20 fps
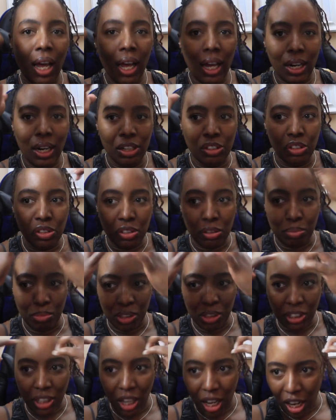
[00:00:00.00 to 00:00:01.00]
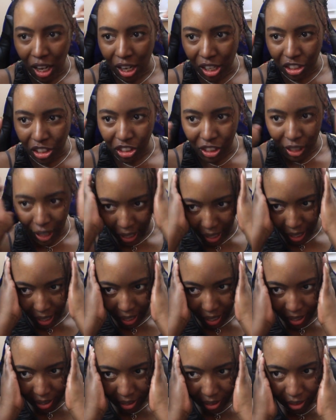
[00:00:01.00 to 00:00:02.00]
and I just massaged
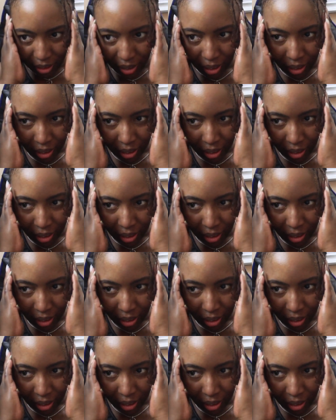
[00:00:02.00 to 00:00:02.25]
and